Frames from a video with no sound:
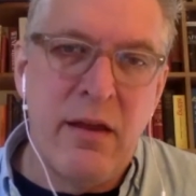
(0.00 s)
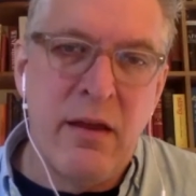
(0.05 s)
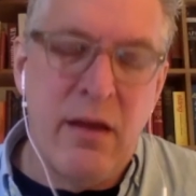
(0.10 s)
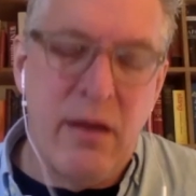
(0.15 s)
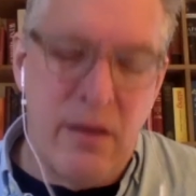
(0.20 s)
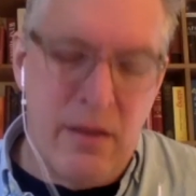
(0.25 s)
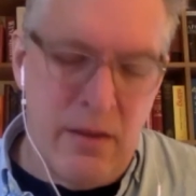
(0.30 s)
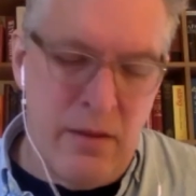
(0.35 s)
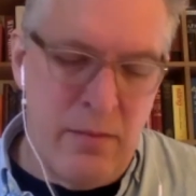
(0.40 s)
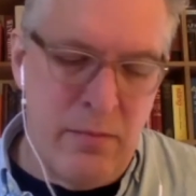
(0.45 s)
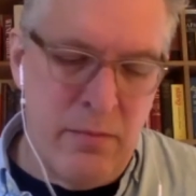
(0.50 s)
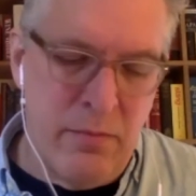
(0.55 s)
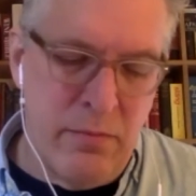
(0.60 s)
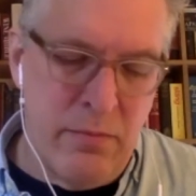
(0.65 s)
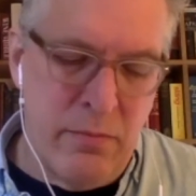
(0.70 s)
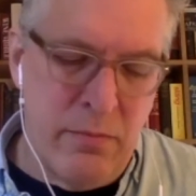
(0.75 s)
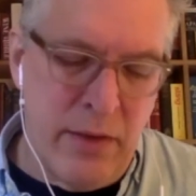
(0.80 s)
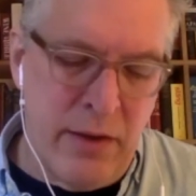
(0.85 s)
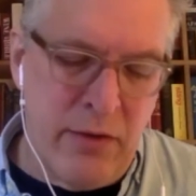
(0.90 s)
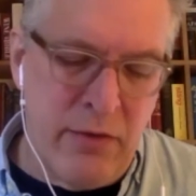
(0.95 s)

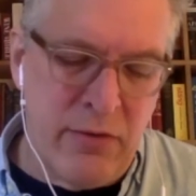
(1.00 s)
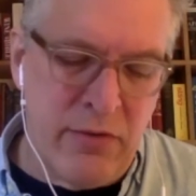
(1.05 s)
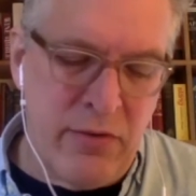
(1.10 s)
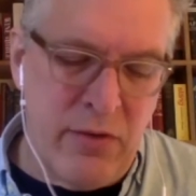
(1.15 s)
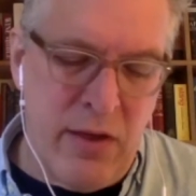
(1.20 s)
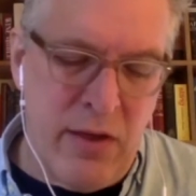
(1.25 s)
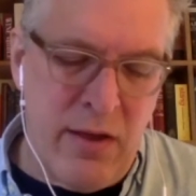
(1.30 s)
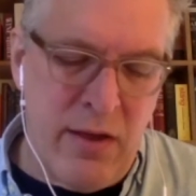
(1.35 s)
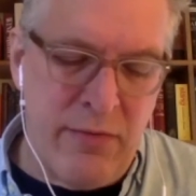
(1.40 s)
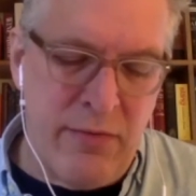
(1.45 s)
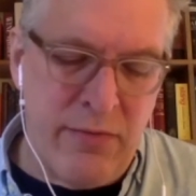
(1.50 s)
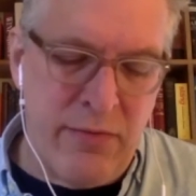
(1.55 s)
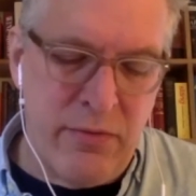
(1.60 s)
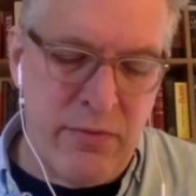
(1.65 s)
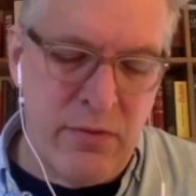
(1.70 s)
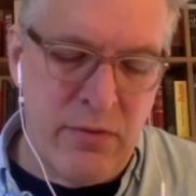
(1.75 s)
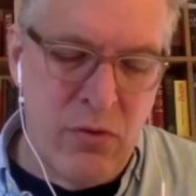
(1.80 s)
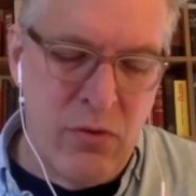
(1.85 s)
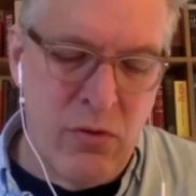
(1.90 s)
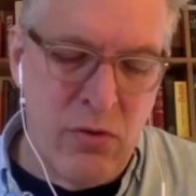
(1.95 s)
Microsoft,
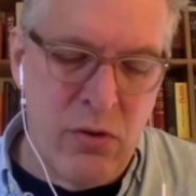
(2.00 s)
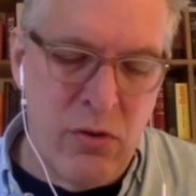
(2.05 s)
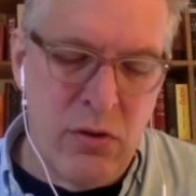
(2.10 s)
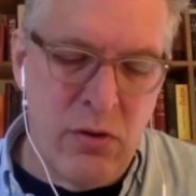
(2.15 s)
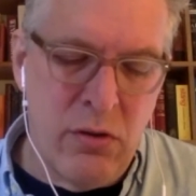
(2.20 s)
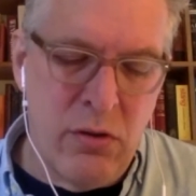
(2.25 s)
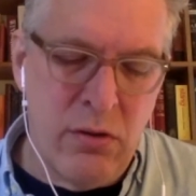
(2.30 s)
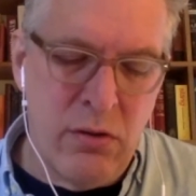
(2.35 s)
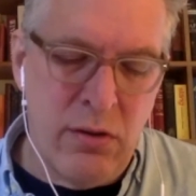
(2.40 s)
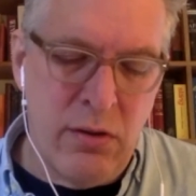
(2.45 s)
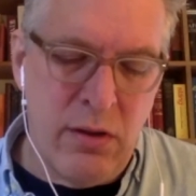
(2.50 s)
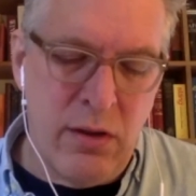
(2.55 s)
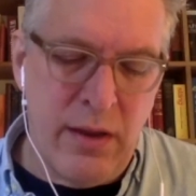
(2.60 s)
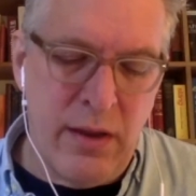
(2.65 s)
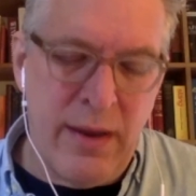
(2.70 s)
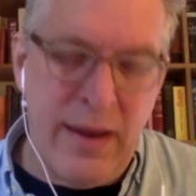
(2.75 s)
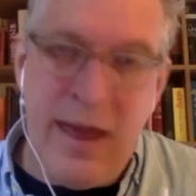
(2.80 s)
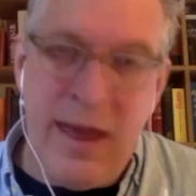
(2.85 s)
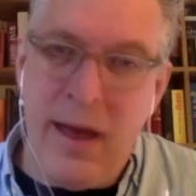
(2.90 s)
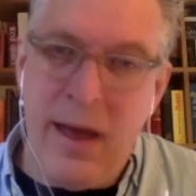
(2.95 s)
Google,
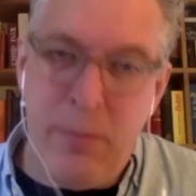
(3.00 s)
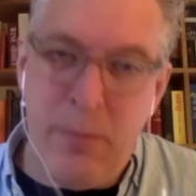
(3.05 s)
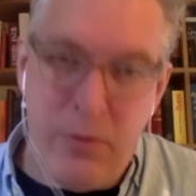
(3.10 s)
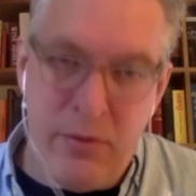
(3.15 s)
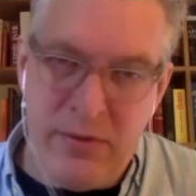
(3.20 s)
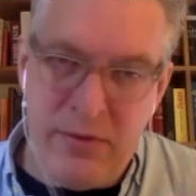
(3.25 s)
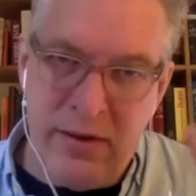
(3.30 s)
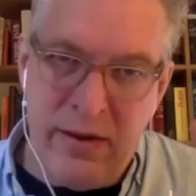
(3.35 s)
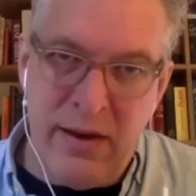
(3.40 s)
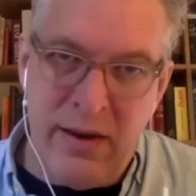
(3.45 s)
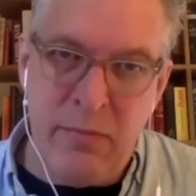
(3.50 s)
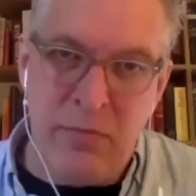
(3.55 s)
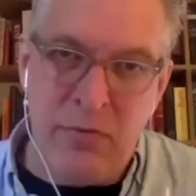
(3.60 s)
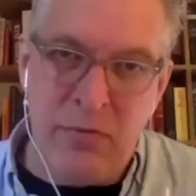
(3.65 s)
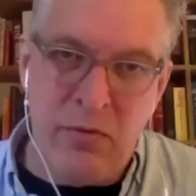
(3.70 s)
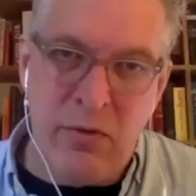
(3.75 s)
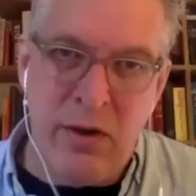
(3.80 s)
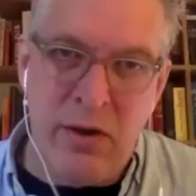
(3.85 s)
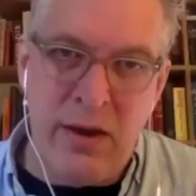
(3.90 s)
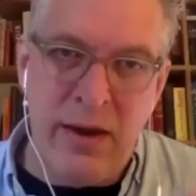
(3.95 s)
and Apple, to name
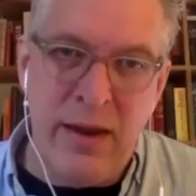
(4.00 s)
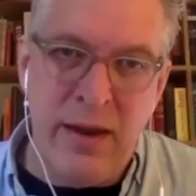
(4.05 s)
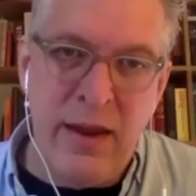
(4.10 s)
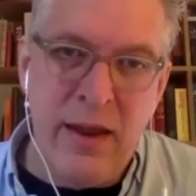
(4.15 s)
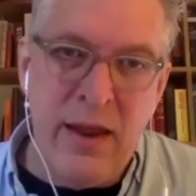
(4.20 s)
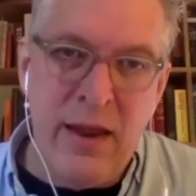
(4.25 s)
three,